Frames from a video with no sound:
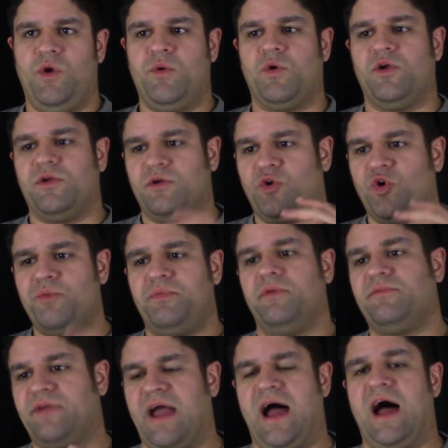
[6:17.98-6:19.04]
We were a group
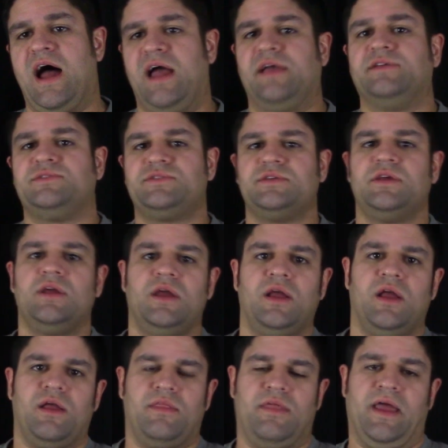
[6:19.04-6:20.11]
of guys
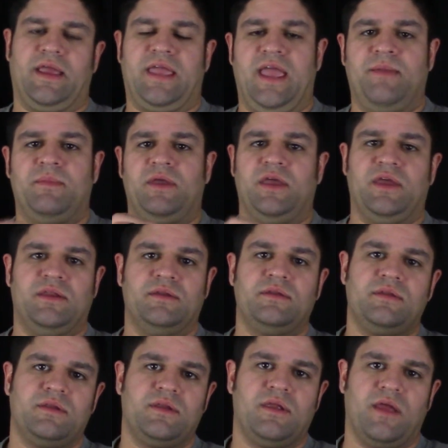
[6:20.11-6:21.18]
that came
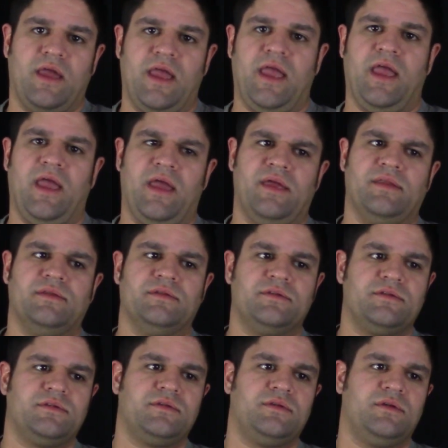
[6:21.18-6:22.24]
in
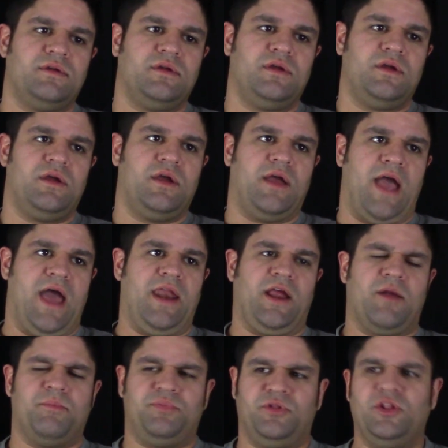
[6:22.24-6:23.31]
and had
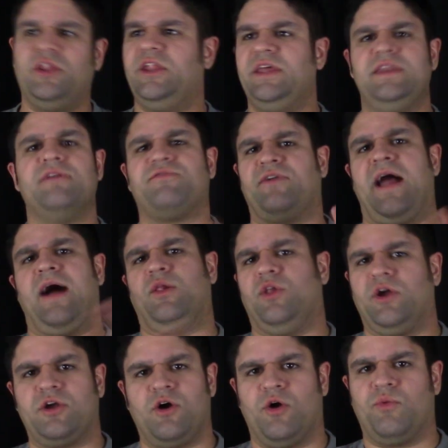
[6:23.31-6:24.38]
a completely different
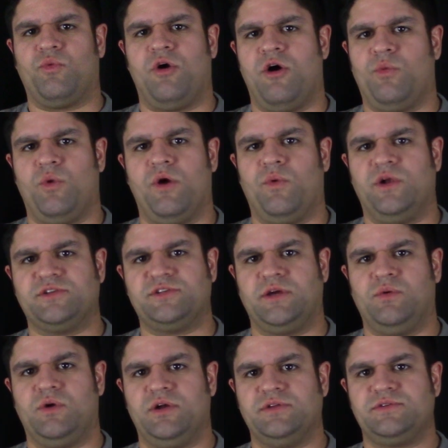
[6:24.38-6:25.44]
outlook on what
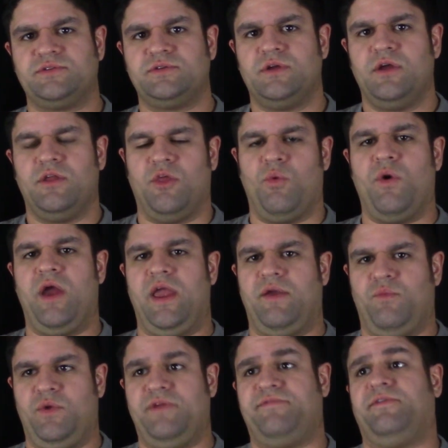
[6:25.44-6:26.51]
wrestling was, the
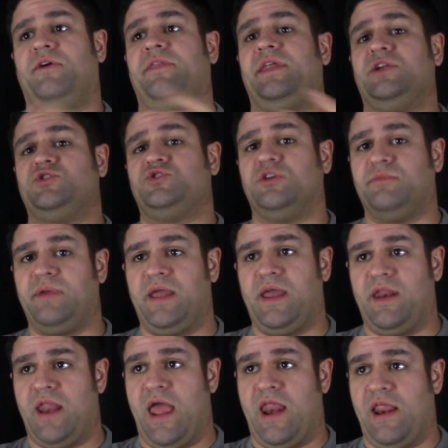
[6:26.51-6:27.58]
way we felt that it should be,
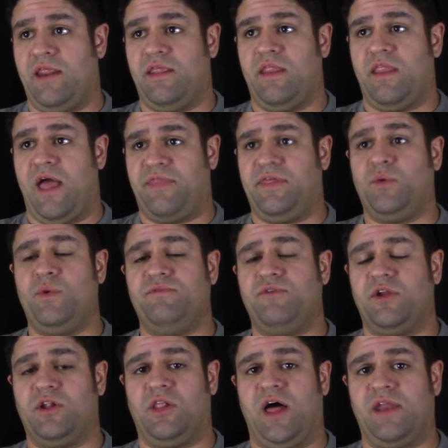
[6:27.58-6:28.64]
and I think we've
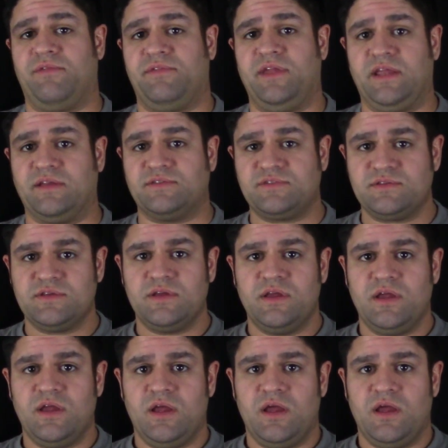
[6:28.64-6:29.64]
done a lot of things.